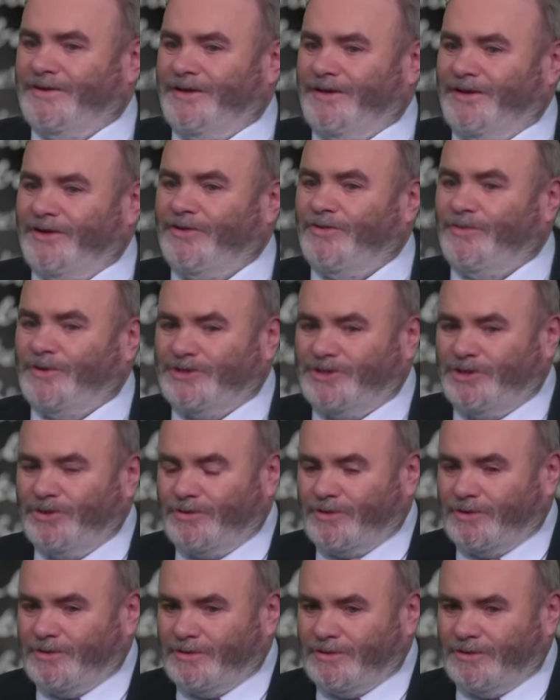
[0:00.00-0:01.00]
In other words, you
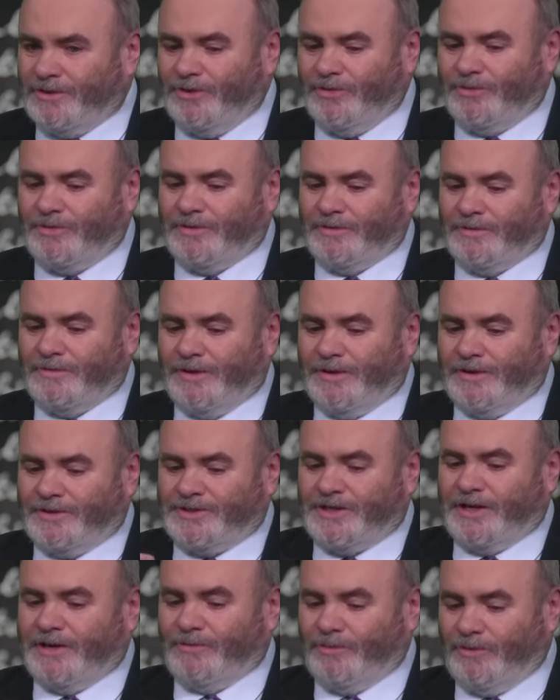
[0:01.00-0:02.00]
can, you can
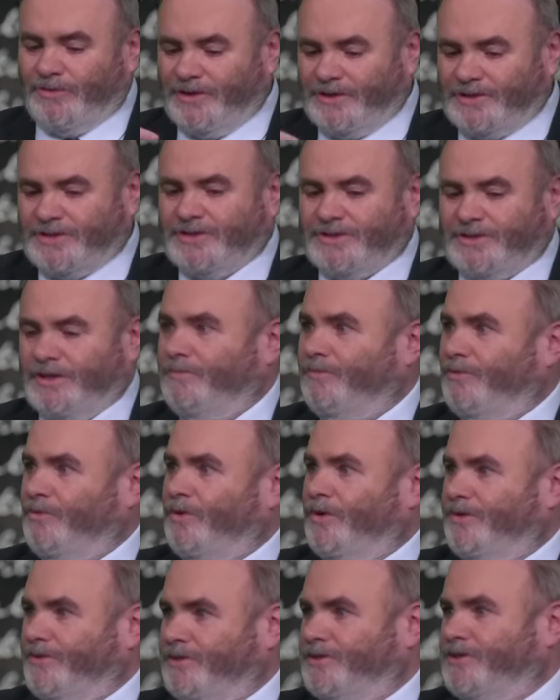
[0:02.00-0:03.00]
say, well, this is number
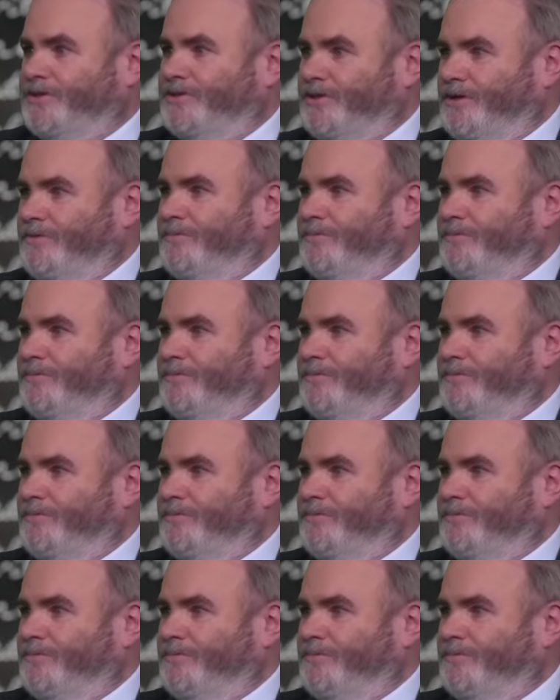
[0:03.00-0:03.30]
one, this is